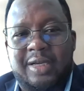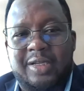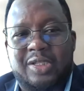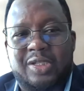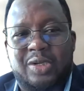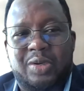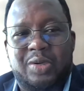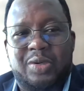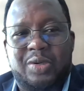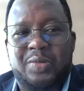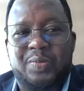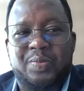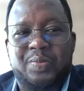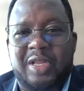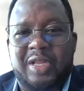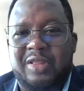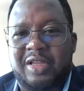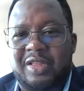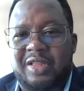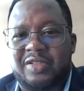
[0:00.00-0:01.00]
So
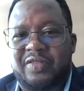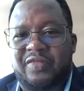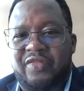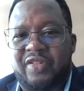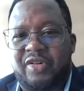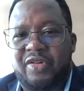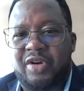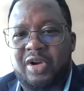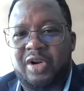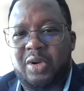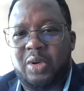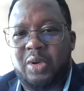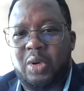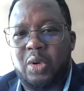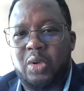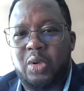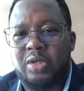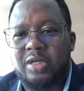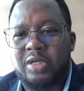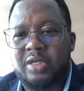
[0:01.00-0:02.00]
there's a very
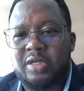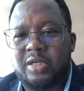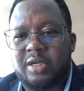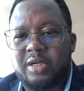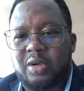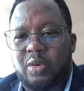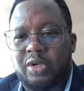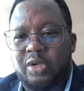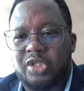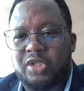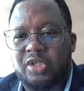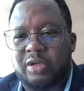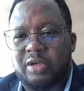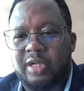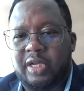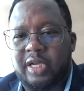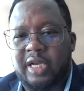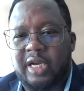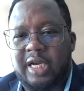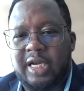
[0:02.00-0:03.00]
good
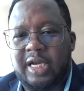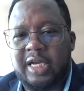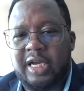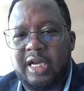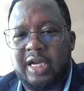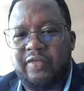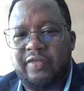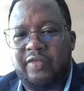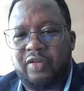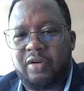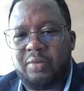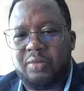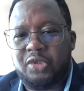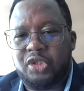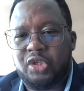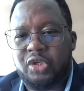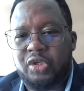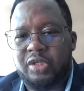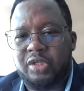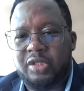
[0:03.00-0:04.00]
question here
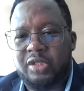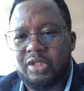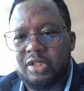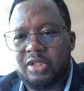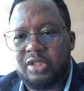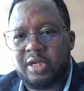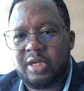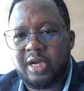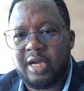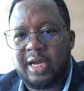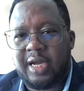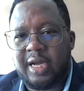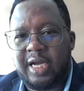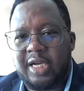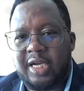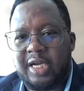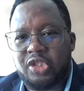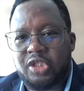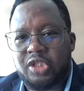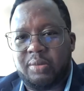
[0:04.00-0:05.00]
from Joyce
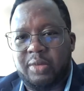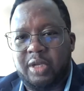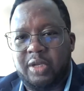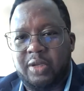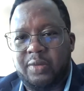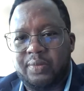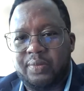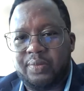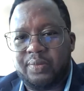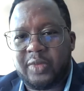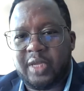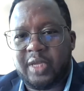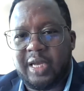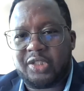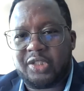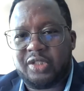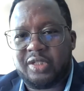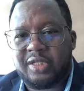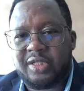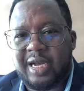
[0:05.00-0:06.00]
Chibi
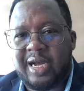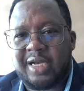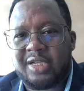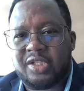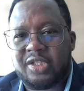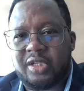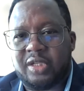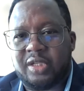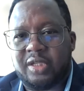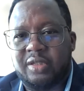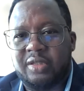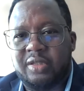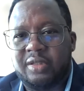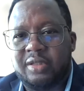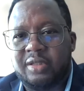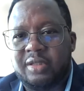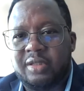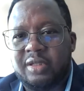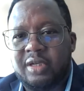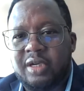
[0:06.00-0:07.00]
that she's asking,
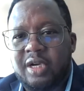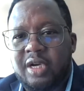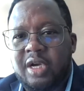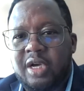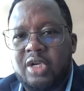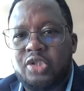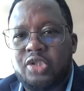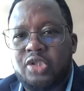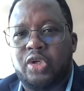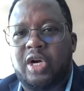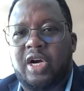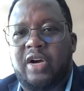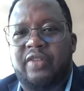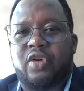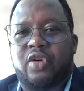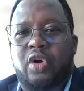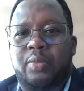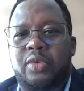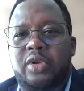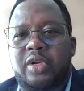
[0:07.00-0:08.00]
do you
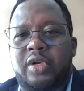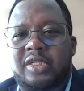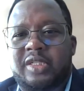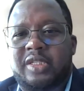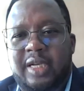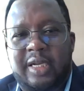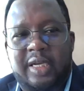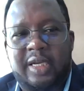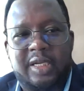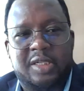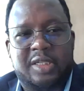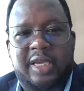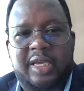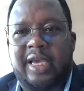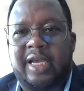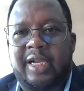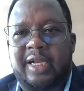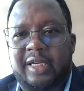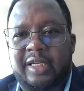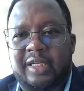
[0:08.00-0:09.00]
have community-led
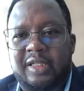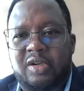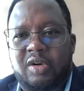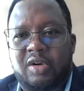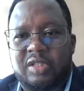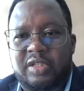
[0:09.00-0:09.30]
canine